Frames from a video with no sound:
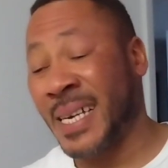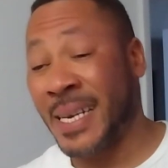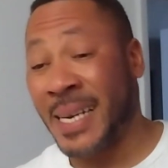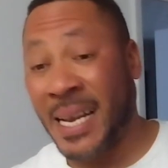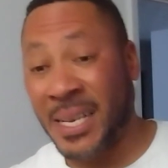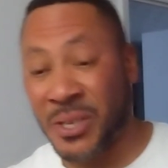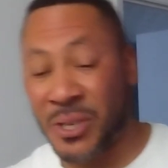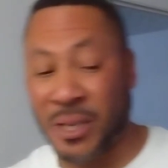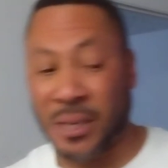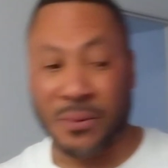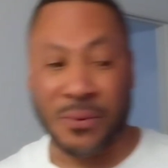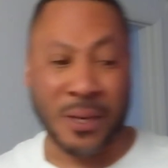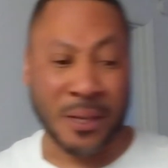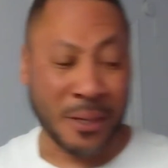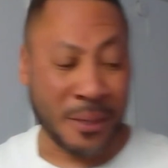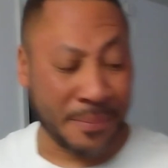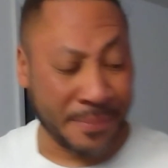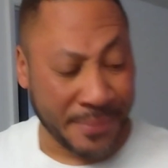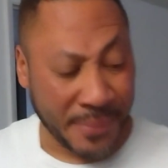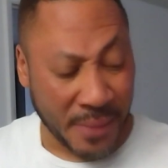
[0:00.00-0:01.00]
that's it,
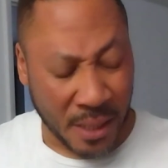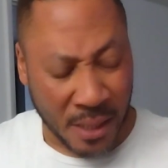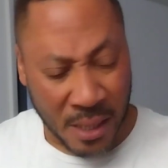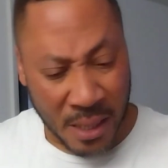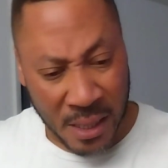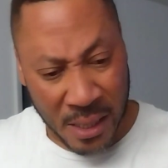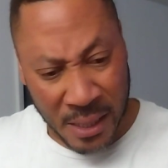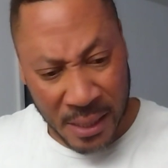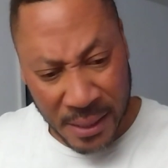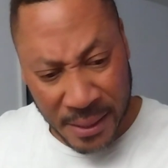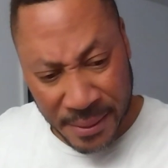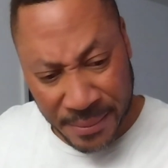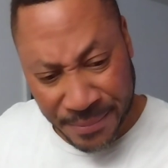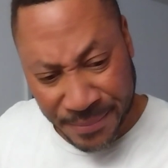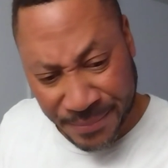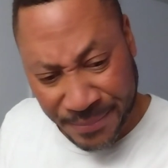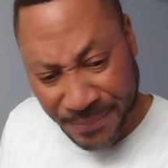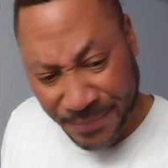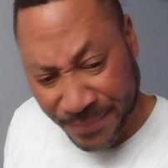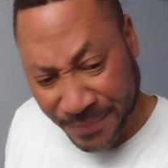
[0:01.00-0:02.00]
really.
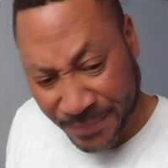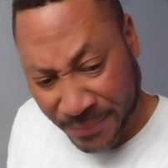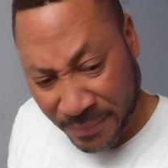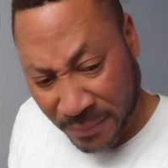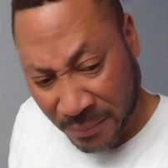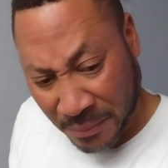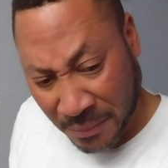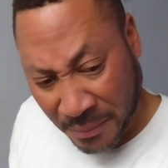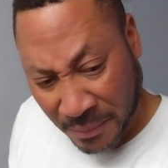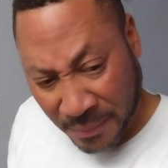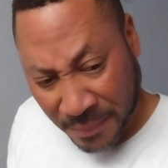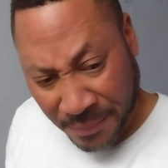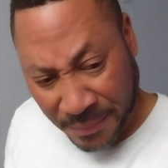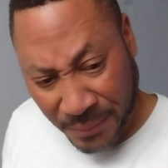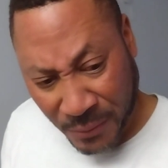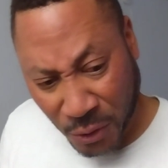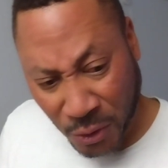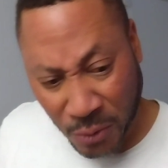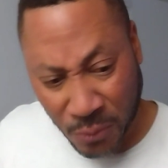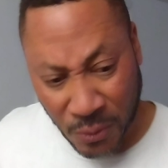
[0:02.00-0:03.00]
Those are
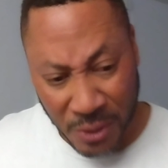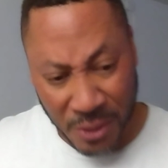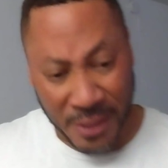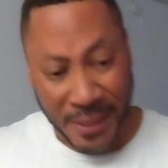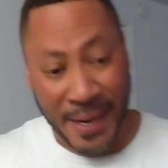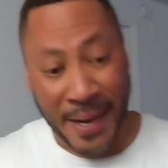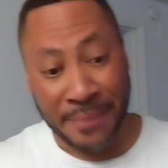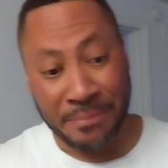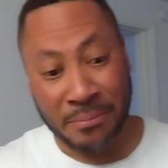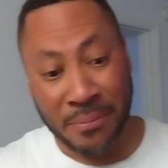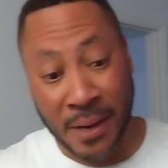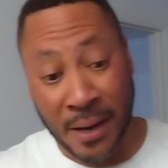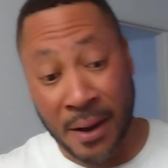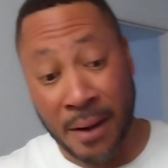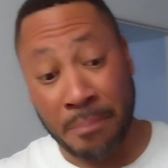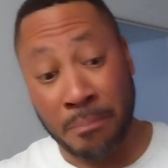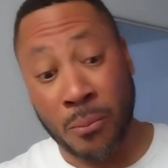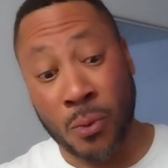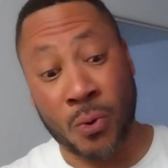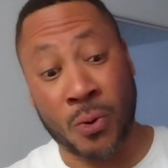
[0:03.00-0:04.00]
the ones that
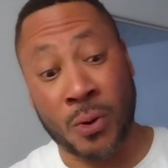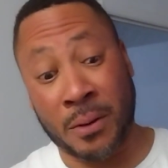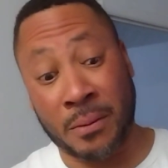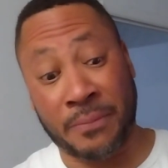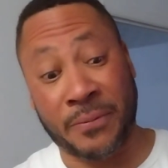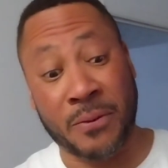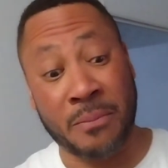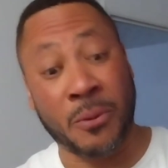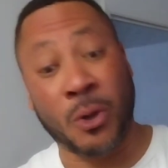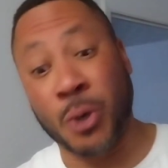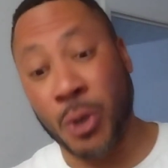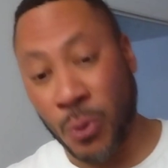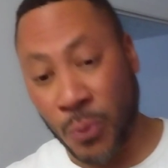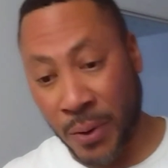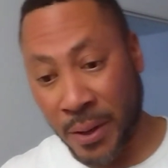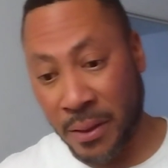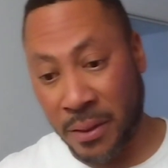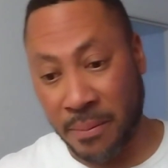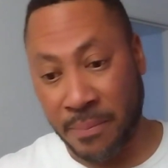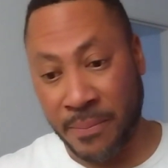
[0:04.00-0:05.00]
I'm more familiar
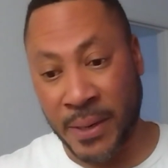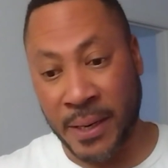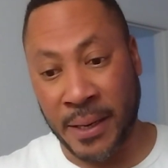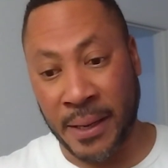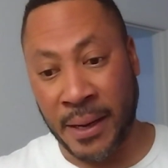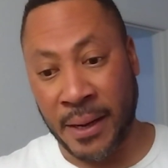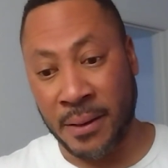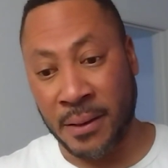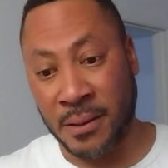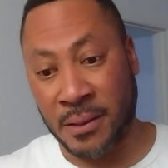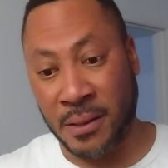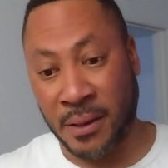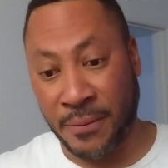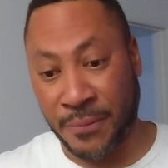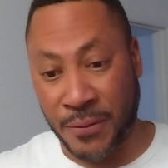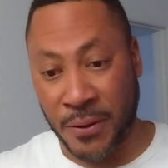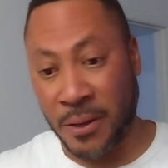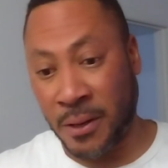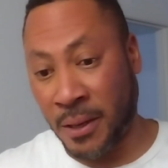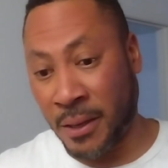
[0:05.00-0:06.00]
with. But again, the
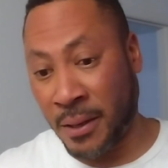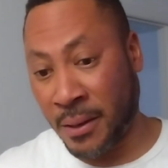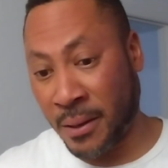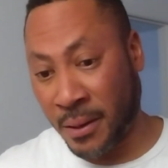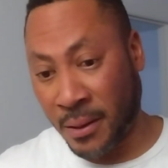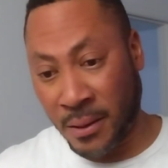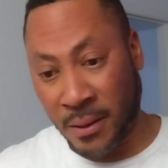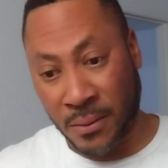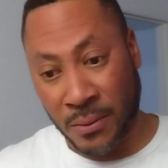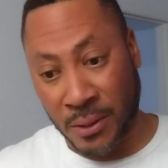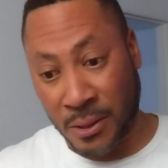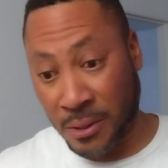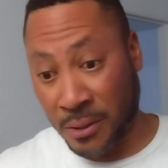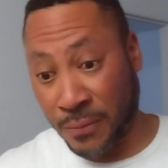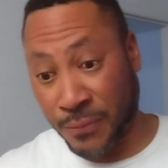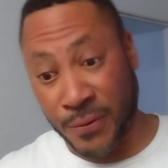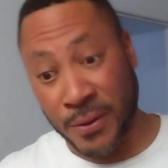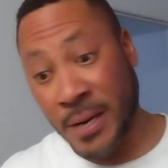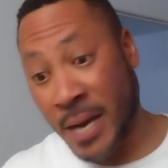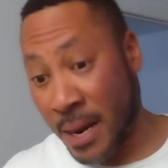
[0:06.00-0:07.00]
1050, which is
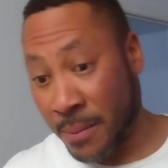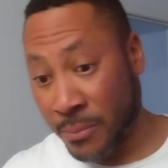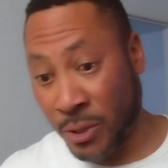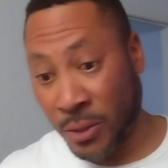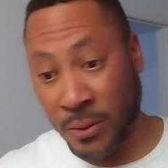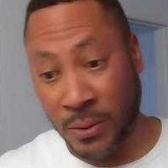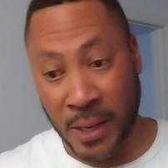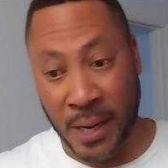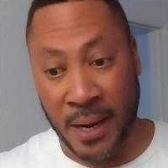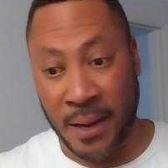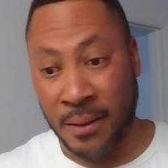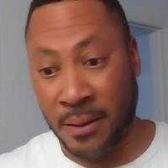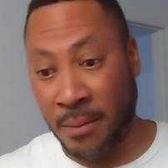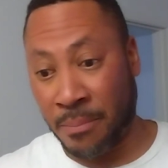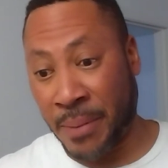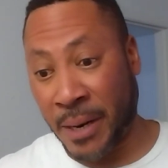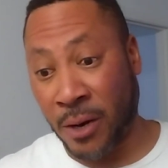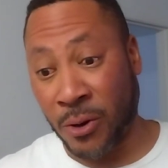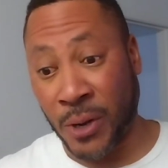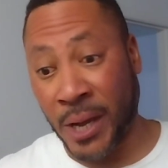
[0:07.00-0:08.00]
phenomenal, and the
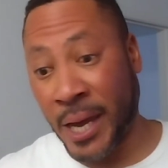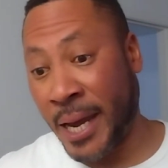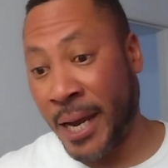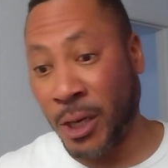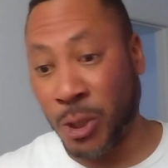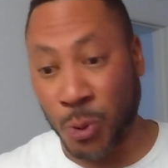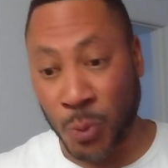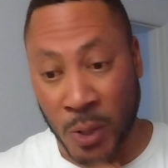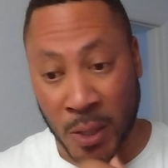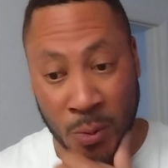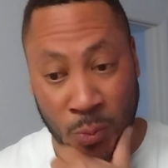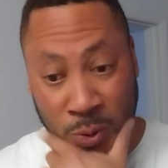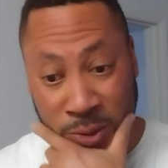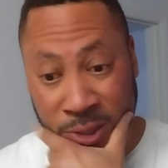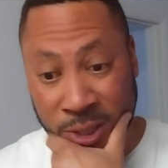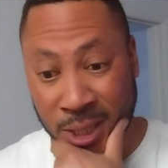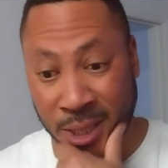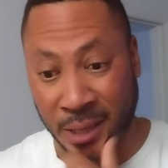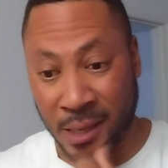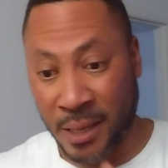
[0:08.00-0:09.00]
Barrel Age one,
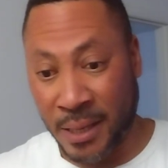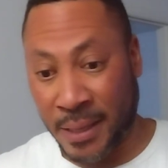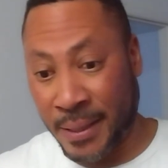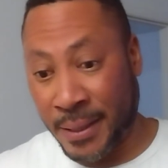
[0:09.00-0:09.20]
which